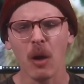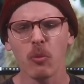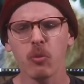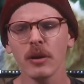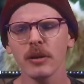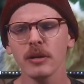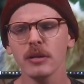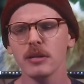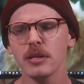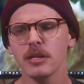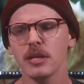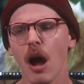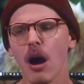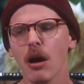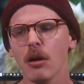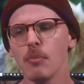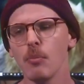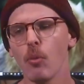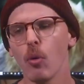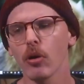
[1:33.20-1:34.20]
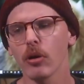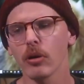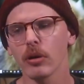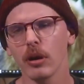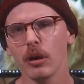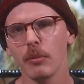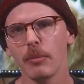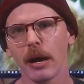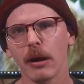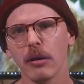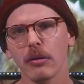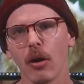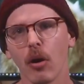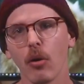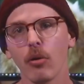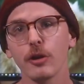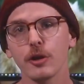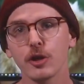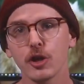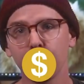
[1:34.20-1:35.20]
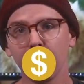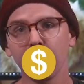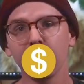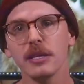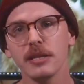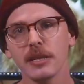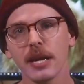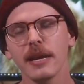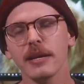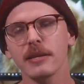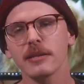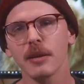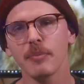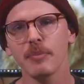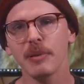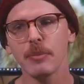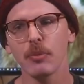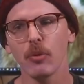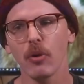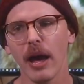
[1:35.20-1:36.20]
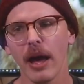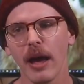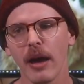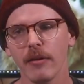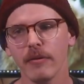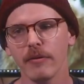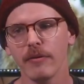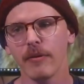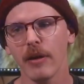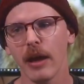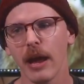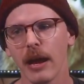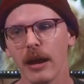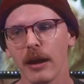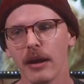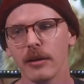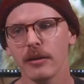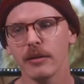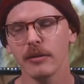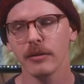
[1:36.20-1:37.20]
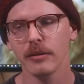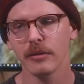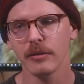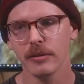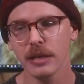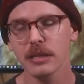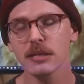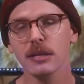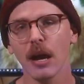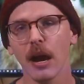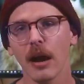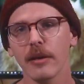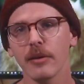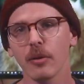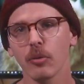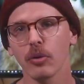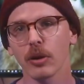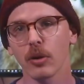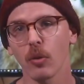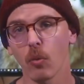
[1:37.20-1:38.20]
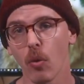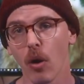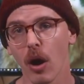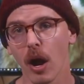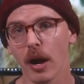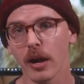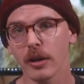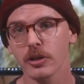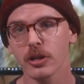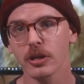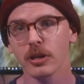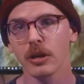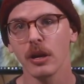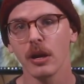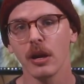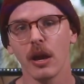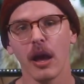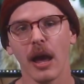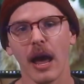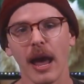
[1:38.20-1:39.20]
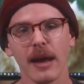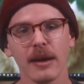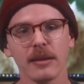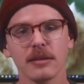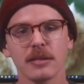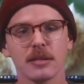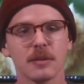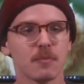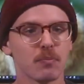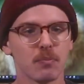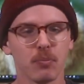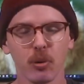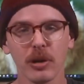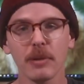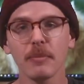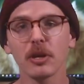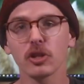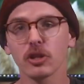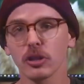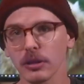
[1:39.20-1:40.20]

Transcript: I wanted to talk more about all the shitty takes that people have, and this guy that we're gonna watch has pretty much